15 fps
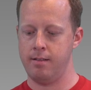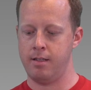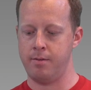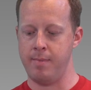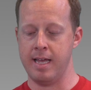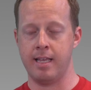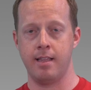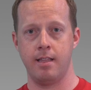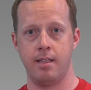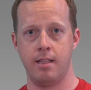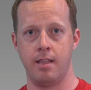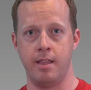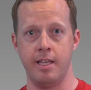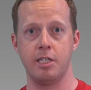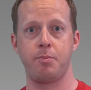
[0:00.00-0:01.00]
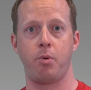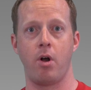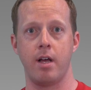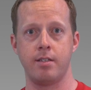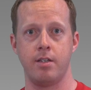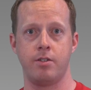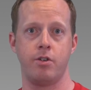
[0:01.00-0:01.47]
to make this
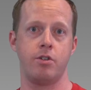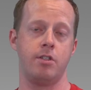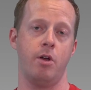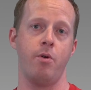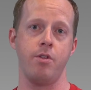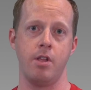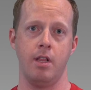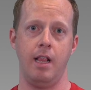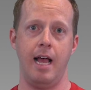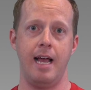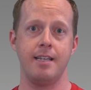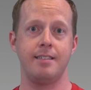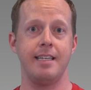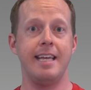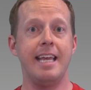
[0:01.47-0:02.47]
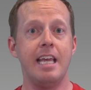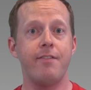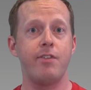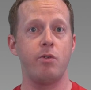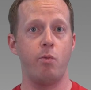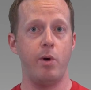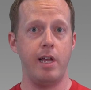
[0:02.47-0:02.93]
processor slower than the last,
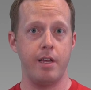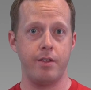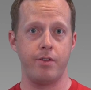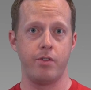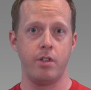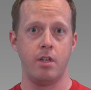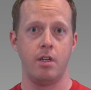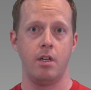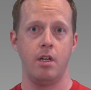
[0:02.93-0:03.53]
even with